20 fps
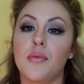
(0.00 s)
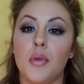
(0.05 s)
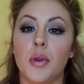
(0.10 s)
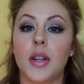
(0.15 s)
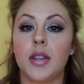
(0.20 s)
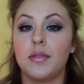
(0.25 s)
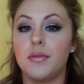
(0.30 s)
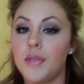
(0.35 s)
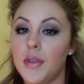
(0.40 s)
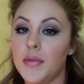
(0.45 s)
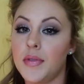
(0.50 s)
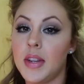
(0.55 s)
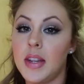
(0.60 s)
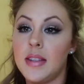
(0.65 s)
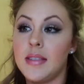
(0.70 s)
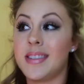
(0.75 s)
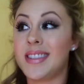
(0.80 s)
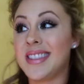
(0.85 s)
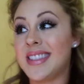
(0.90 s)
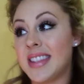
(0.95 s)
40s,
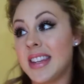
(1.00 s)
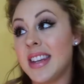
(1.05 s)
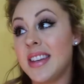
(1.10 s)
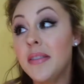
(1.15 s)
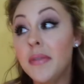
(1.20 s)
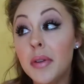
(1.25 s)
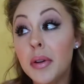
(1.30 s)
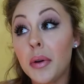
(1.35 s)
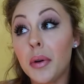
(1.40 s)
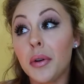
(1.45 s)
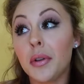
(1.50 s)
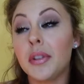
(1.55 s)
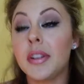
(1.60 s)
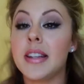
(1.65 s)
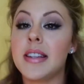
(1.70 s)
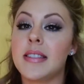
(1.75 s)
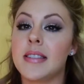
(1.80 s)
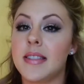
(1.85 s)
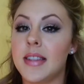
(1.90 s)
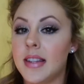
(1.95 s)
50s, even
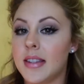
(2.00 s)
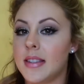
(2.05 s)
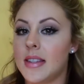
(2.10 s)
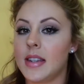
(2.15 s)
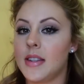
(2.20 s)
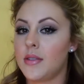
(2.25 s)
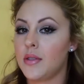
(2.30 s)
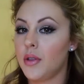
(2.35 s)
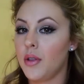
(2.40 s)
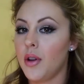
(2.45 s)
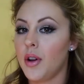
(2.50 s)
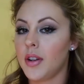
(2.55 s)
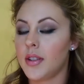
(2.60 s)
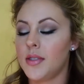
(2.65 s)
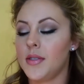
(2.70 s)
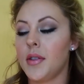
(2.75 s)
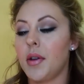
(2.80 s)
early 60s looks.